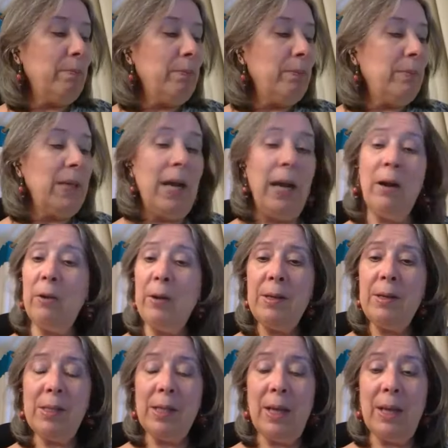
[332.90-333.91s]

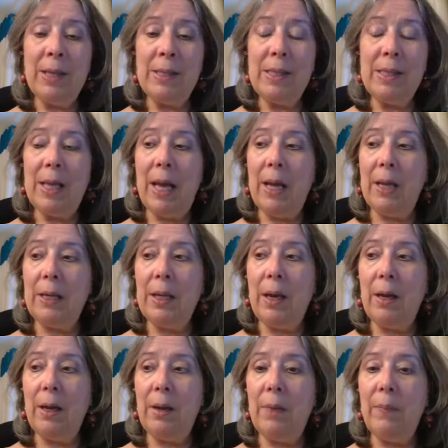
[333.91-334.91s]
Neri says that
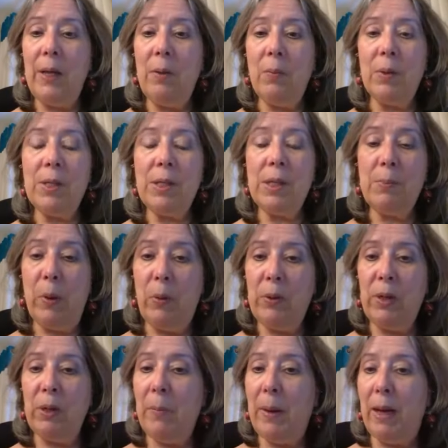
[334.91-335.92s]
it was
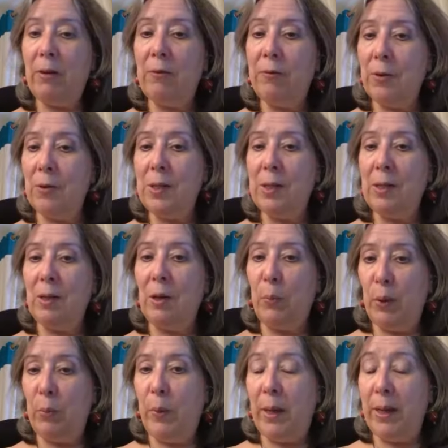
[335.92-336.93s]
spoken about first in a
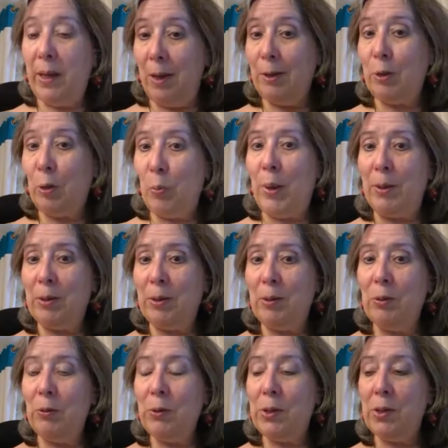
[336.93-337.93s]
book by Aldo
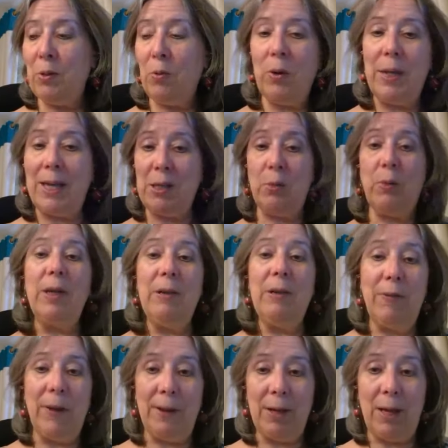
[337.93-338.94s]
Bertoluzzo, or that's where he
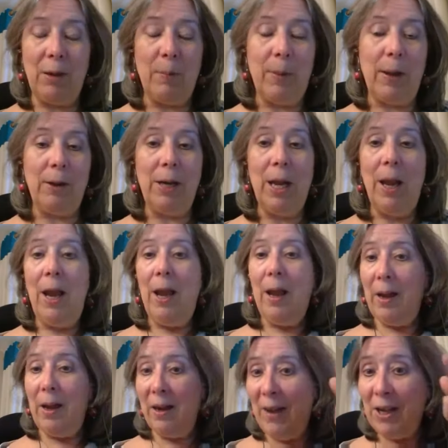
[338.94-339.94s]
found out about it.
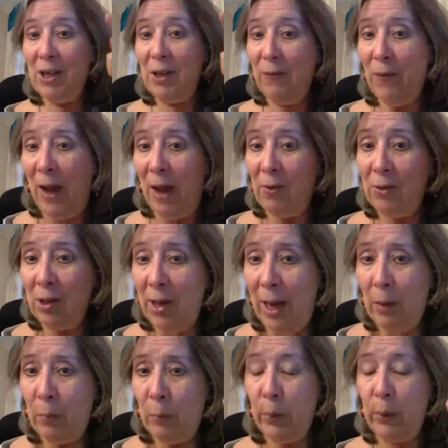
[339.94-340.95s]
And I've actually found
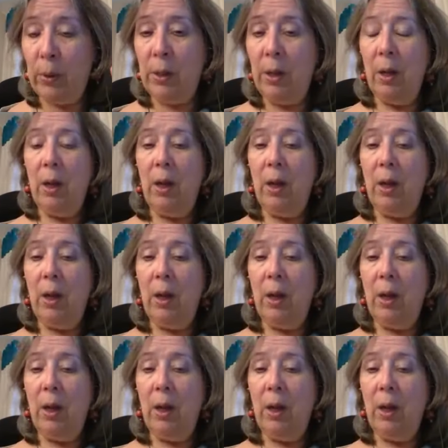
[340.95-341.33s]
that book